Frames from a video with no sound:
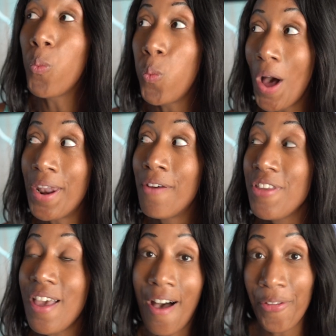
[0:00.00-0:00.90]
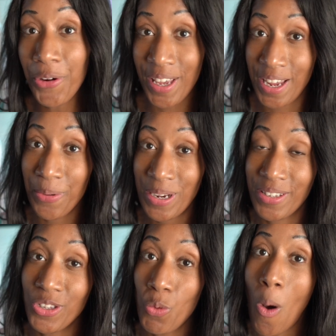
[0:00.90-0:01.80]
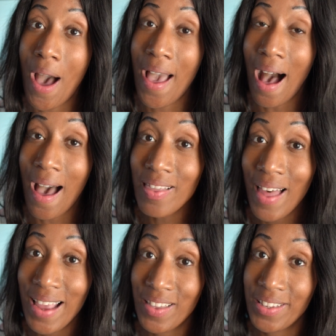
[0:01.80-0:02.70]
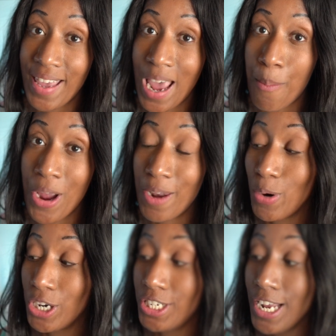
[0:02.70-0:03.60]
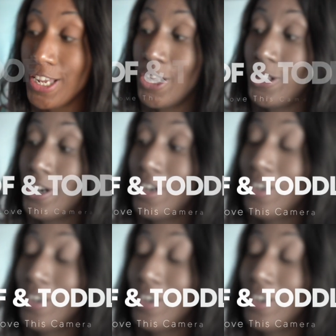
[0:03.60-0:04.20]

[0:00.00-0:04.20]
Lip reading: One of the other key reasons why I like this camera in particular